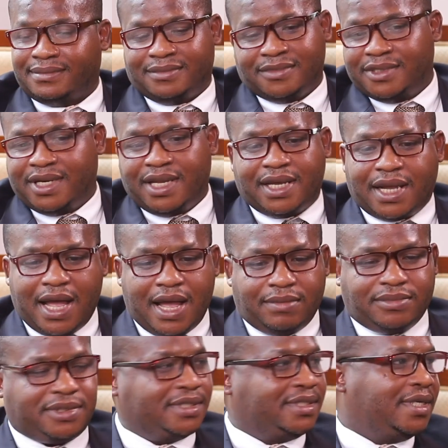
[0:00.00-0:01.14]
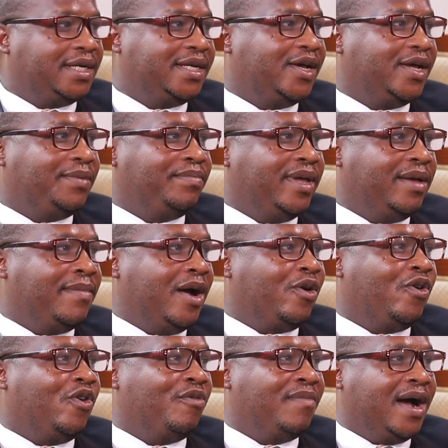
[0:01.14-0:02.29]
They come to say, yeah, Bema
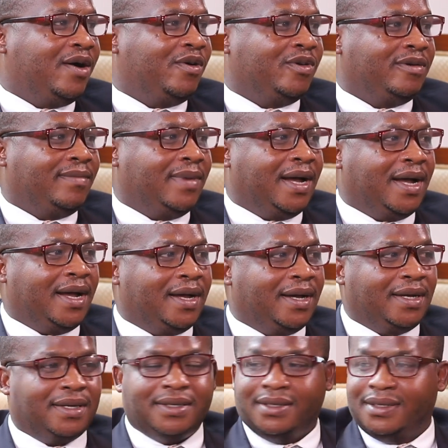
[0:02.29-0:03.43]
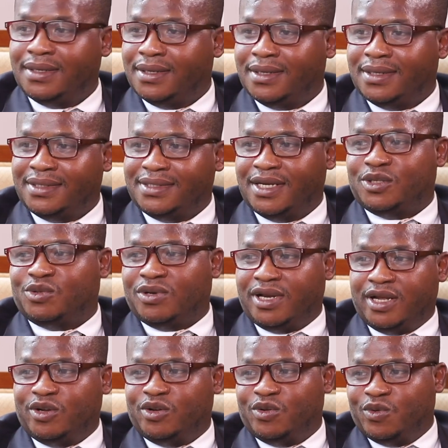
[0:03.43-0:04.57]
call Bahonma just to
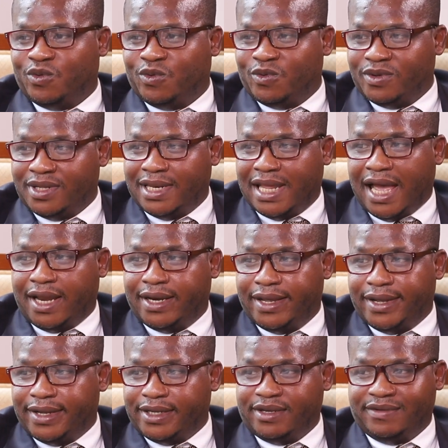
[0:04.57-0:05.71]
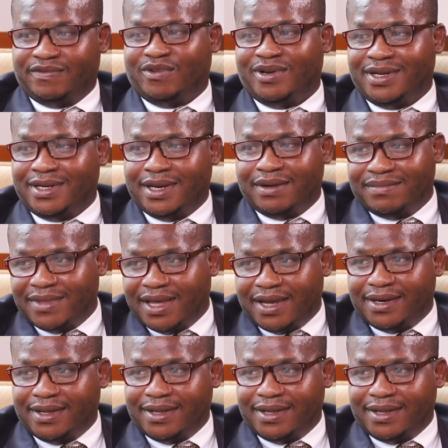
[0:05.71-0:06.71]
let you know they are there. If you need them, they are